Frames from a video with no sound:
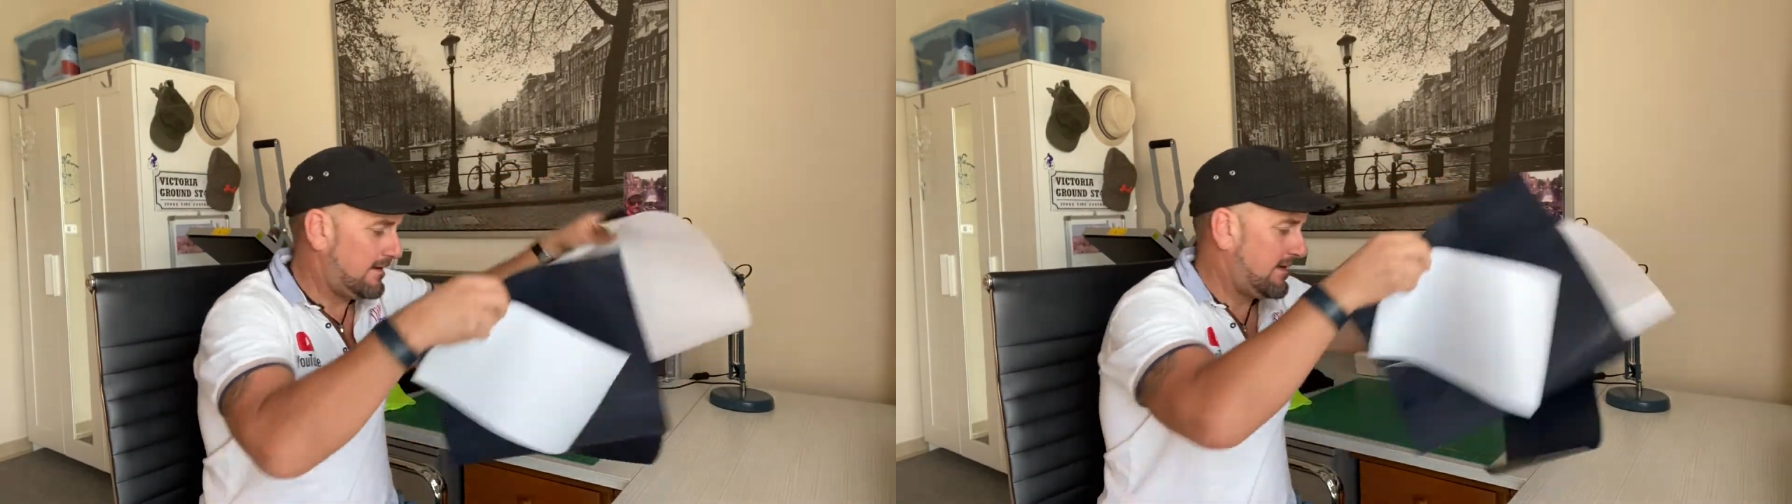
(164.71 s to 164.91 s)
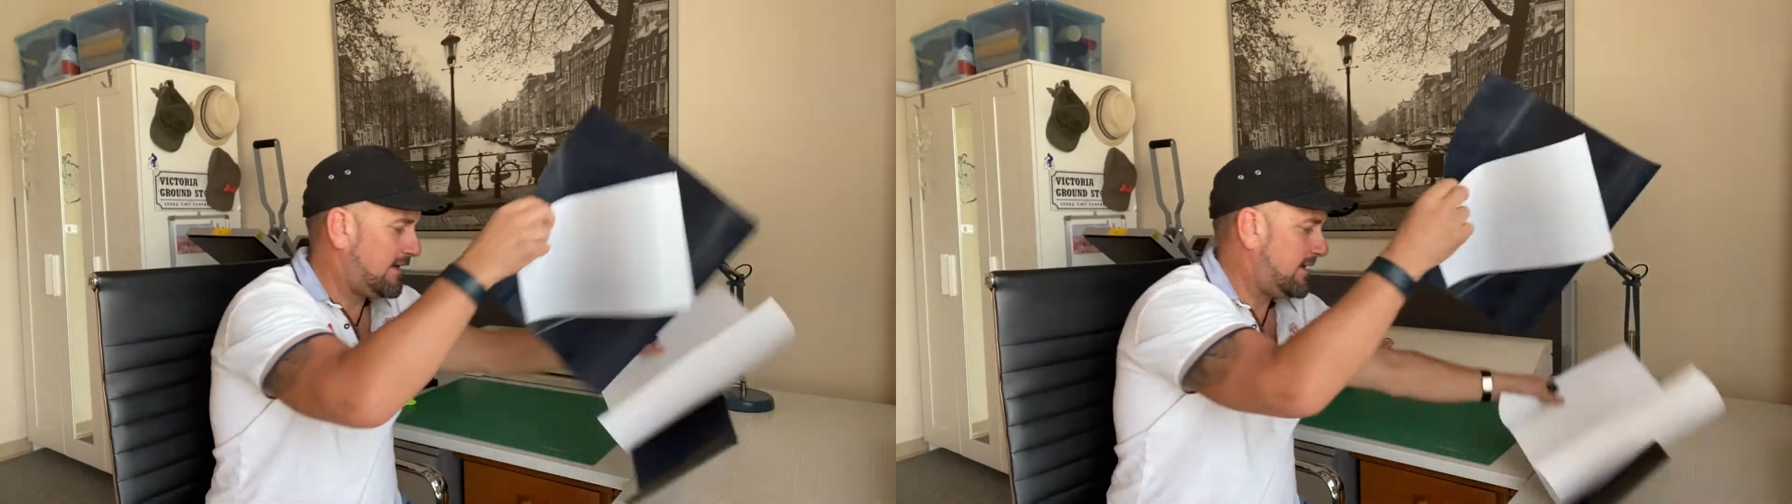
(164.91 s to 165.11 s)

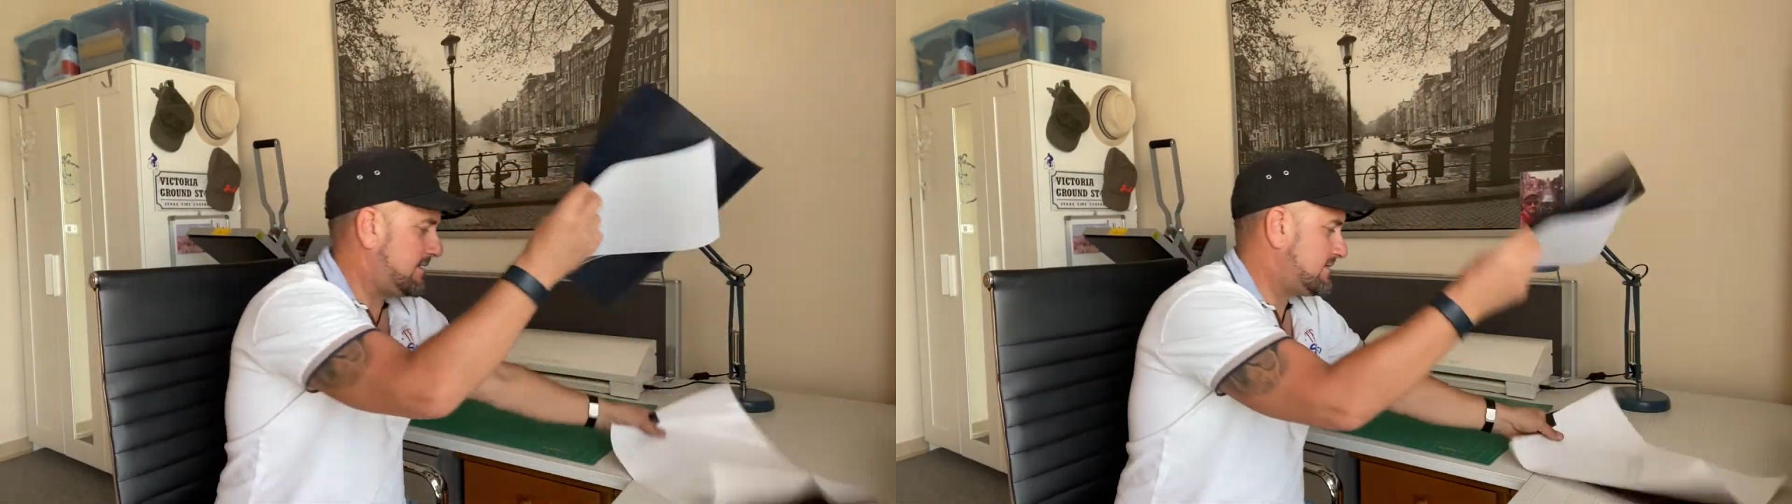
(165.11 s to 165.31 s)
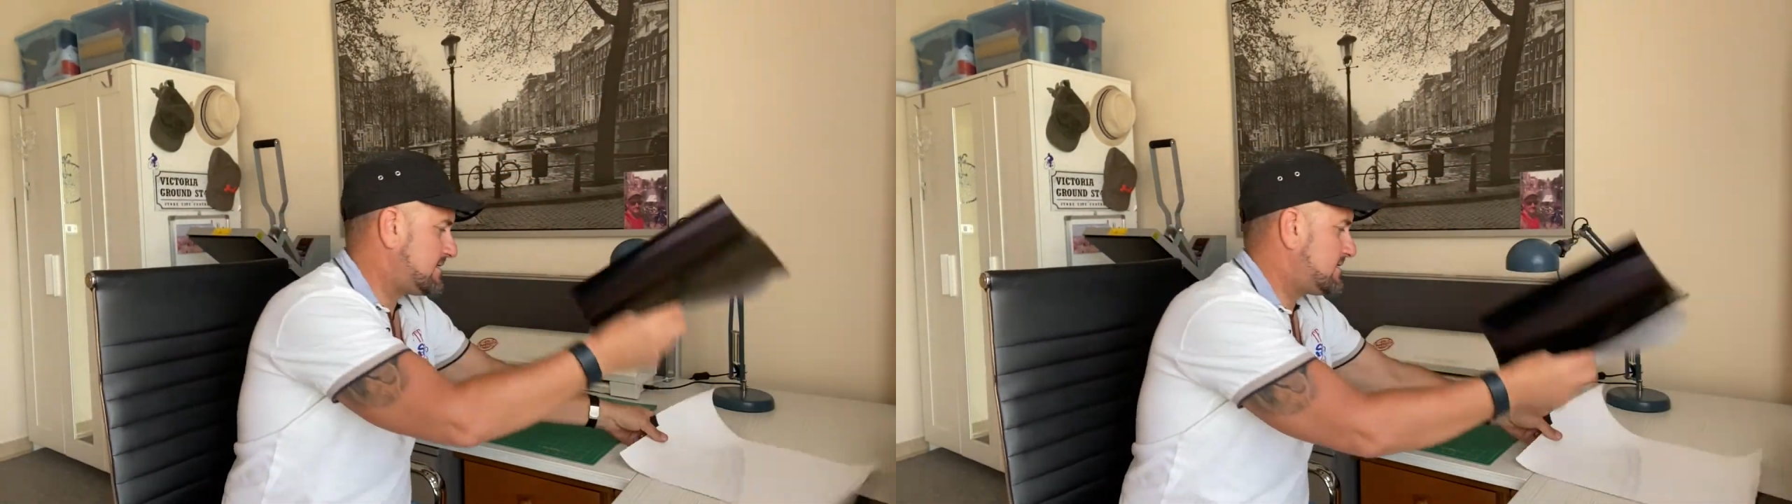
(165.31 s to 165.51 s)

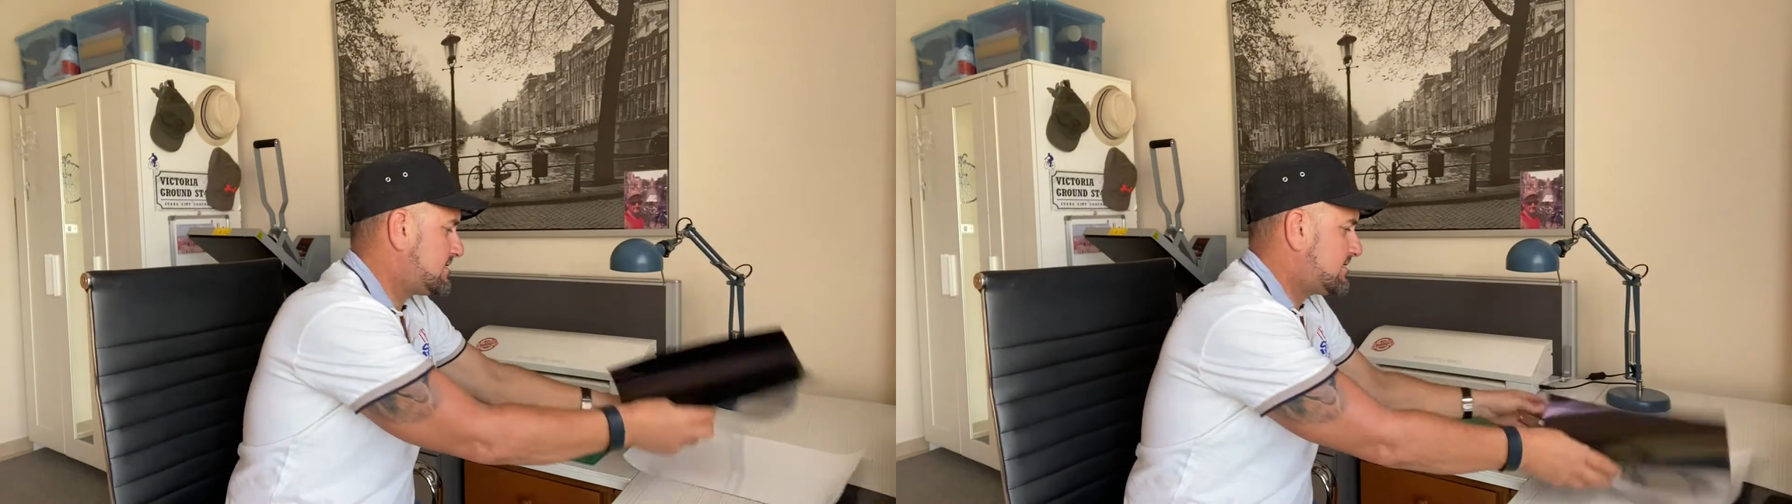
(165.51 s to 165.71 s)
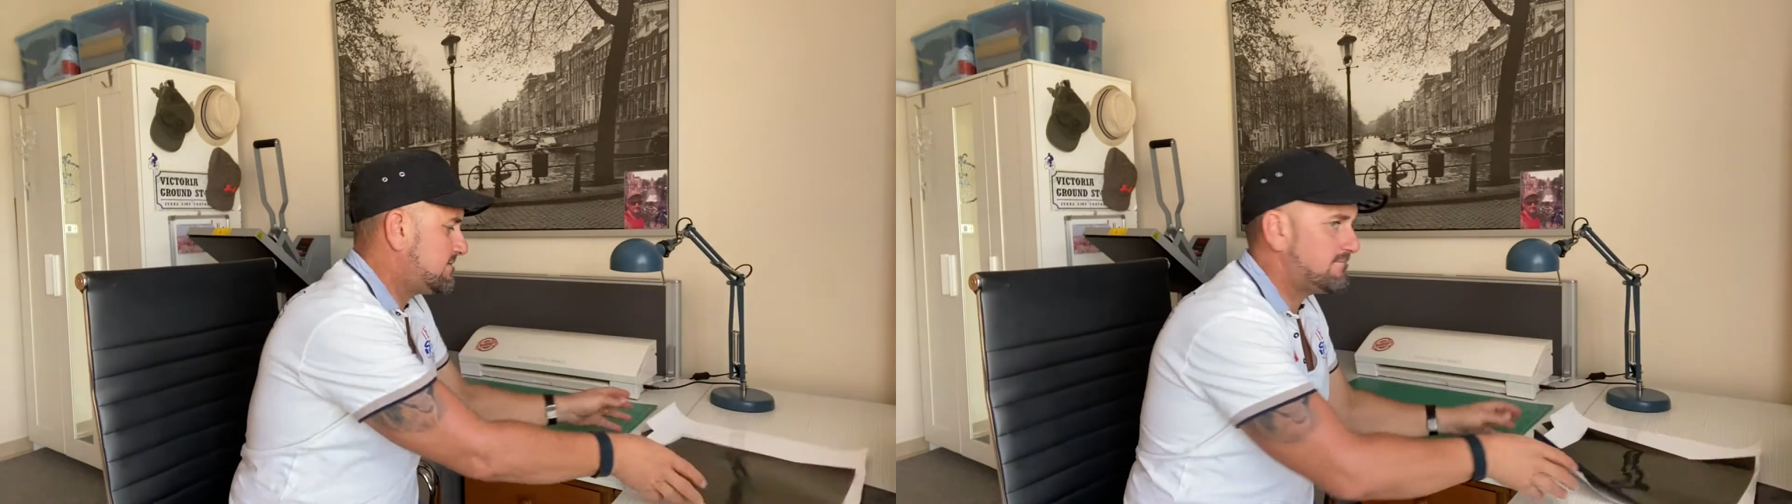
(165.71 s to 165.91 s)
and the